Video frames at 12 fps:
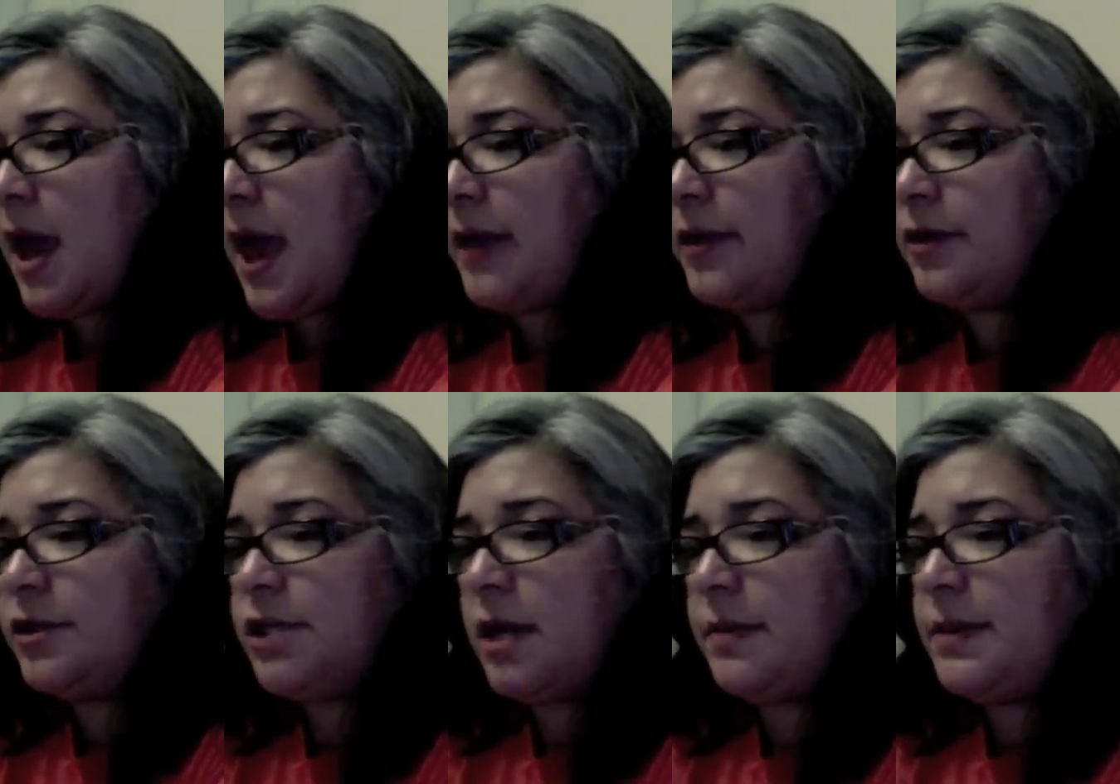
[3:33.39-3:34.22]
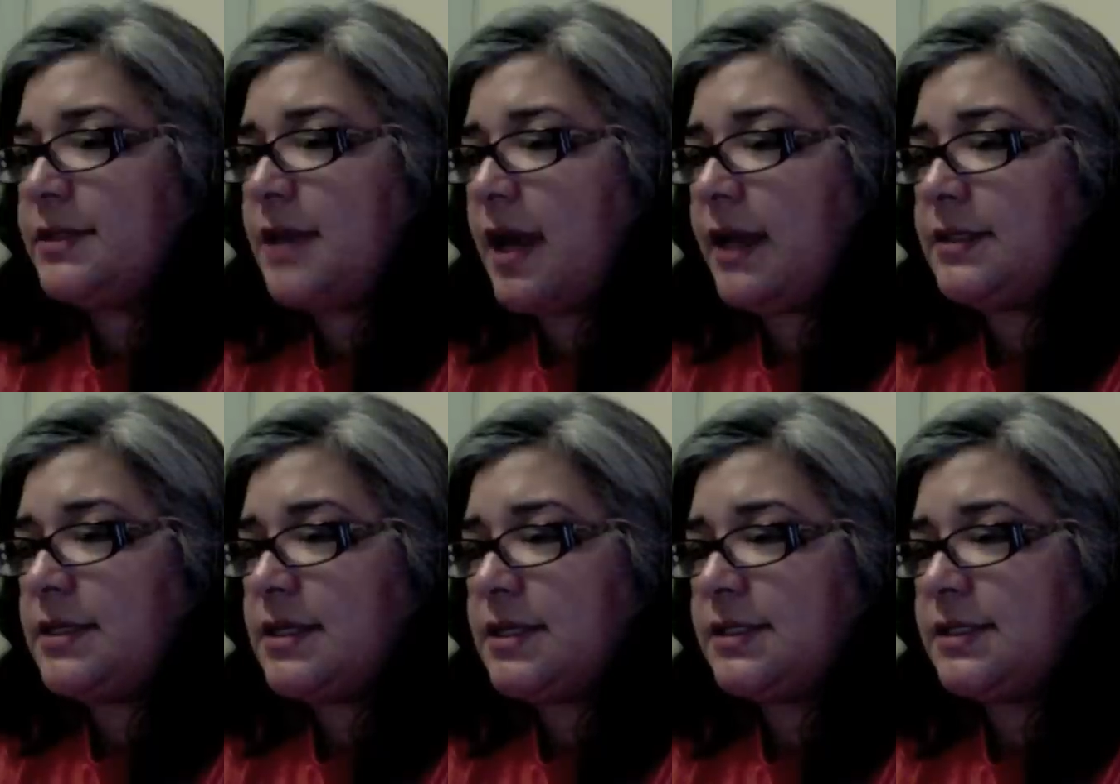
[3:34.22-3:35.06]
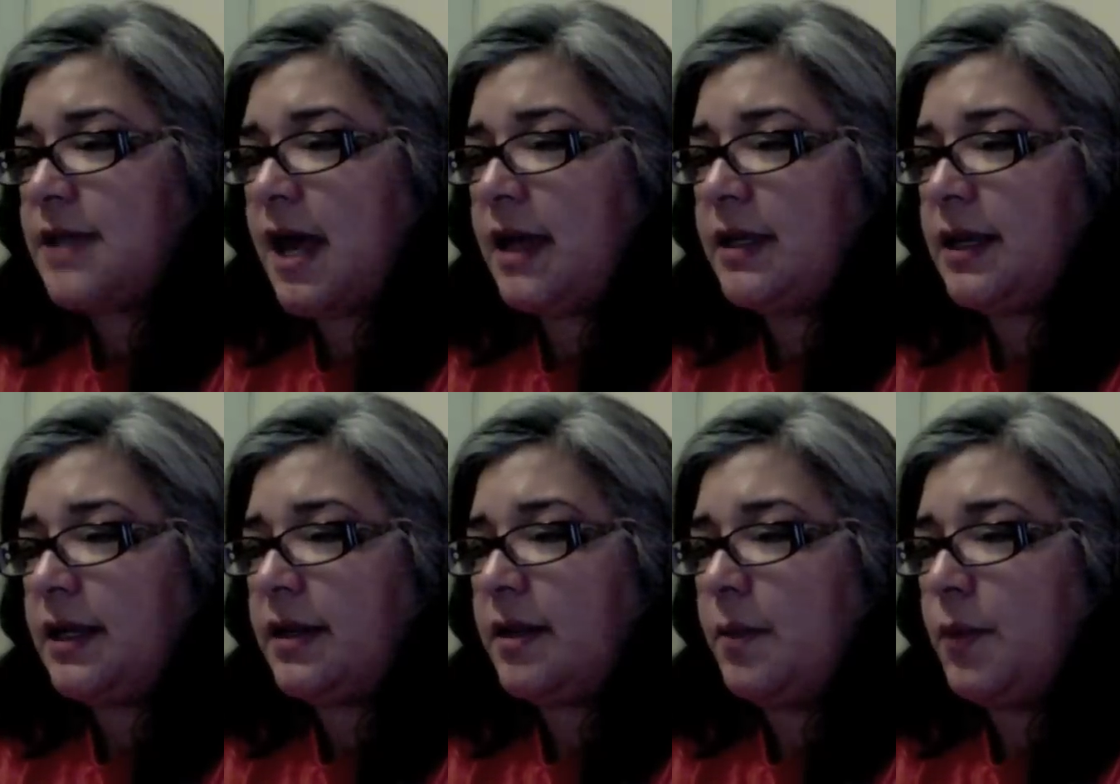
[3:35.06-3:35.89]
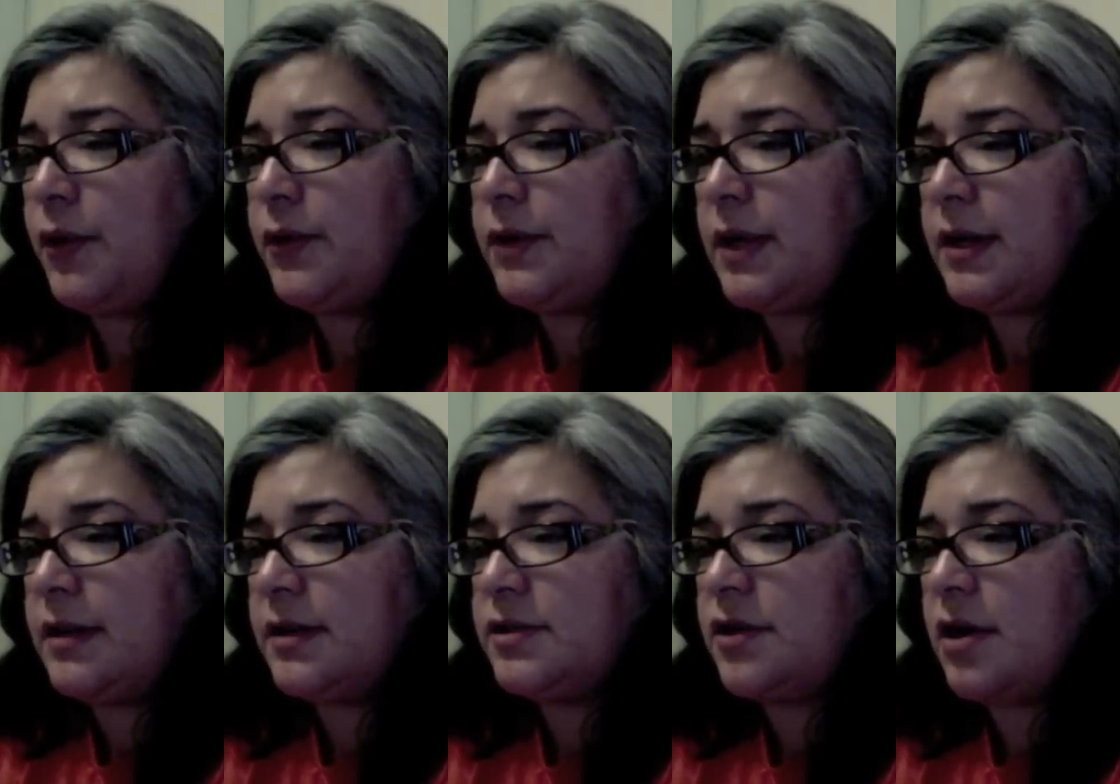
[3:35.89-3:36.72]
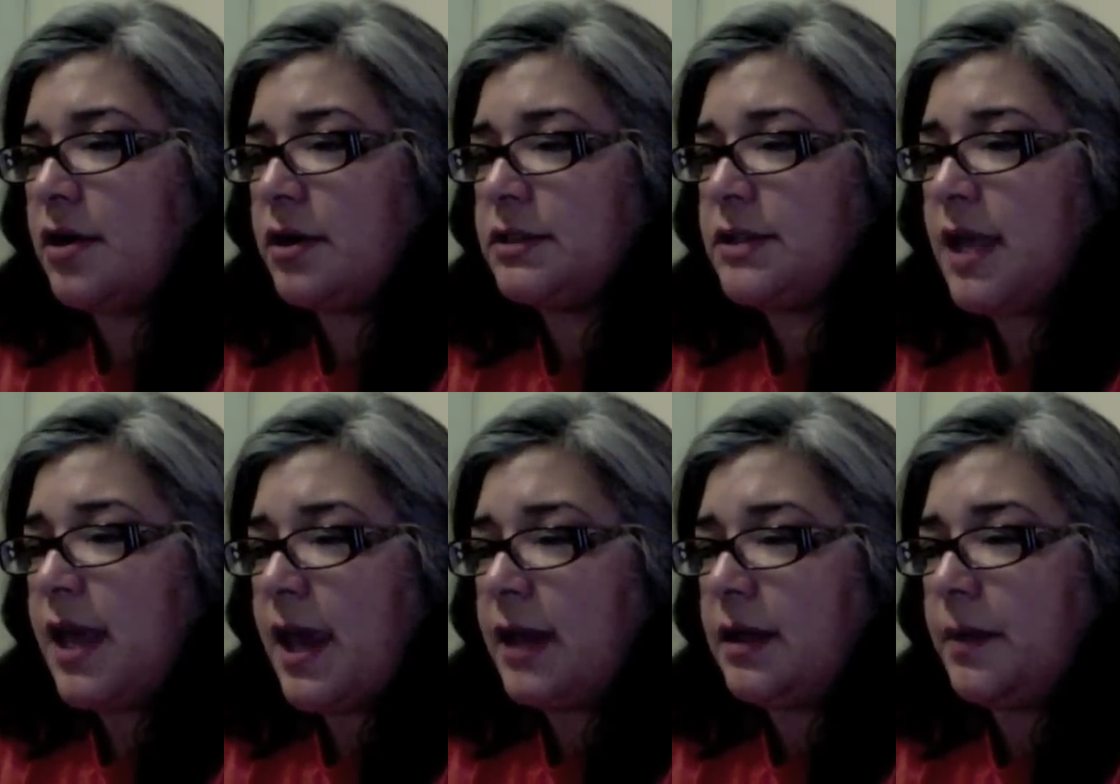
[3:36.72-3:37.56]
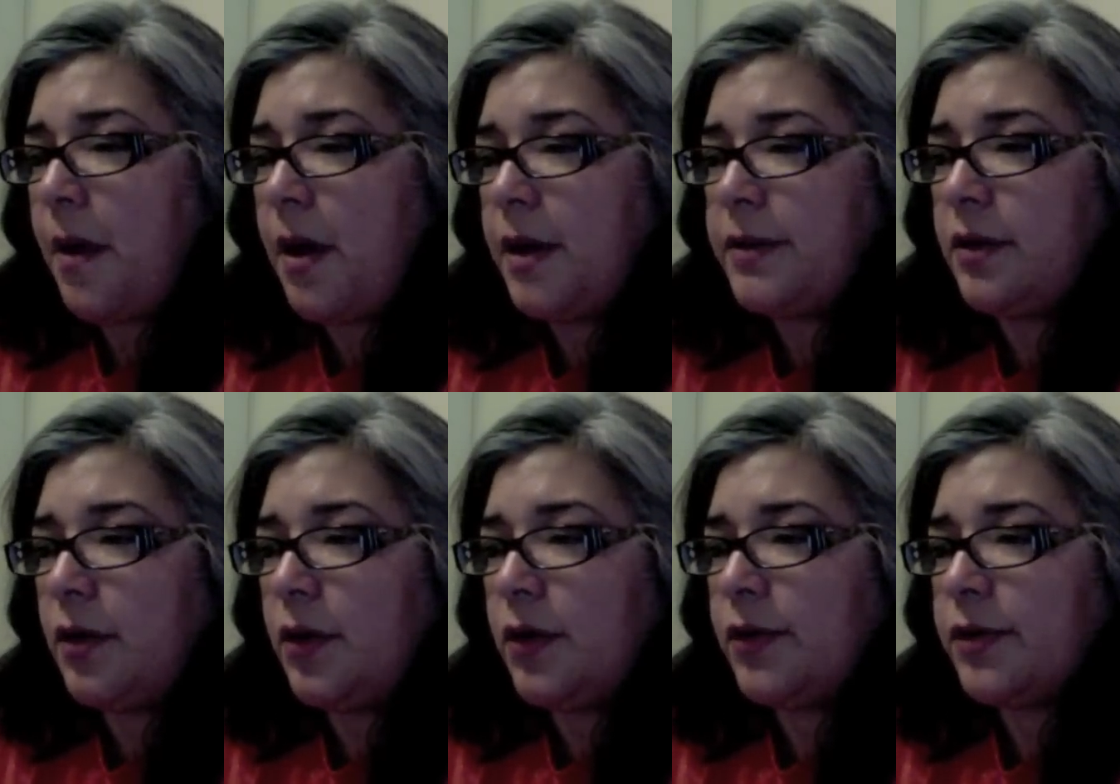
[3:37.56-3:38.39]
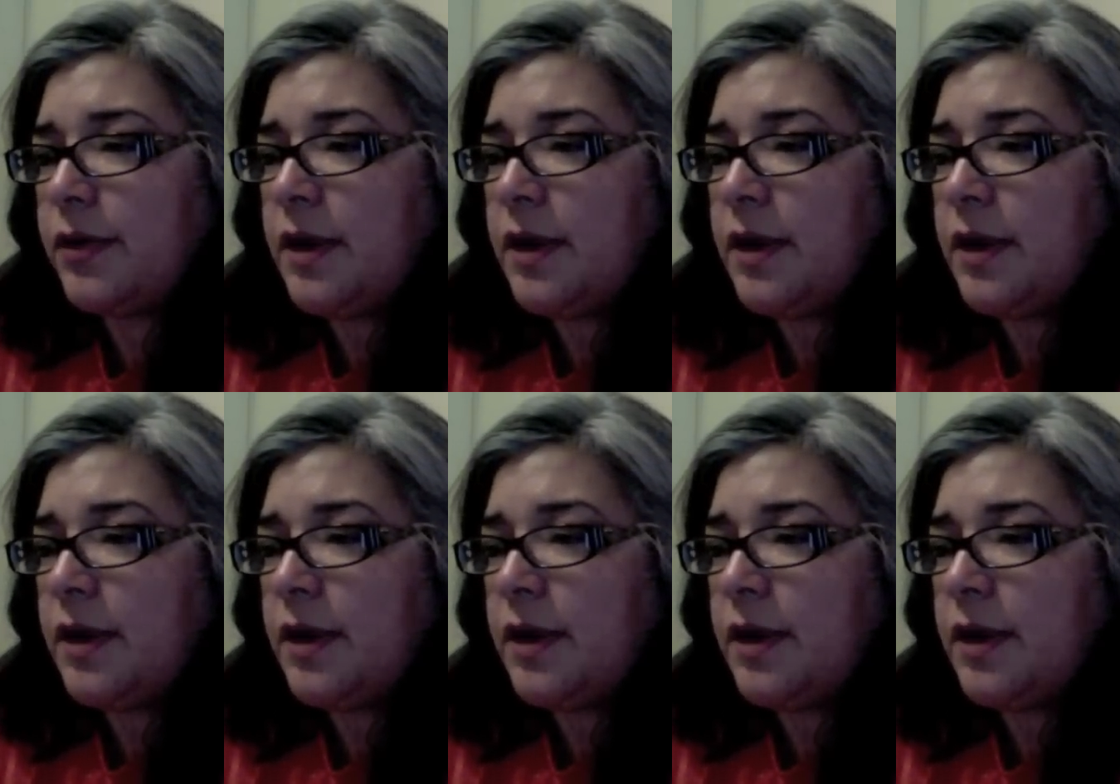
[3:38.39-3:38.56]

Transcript: And there shall be signs in the sun and in the moon and in the stars, and upon the earth,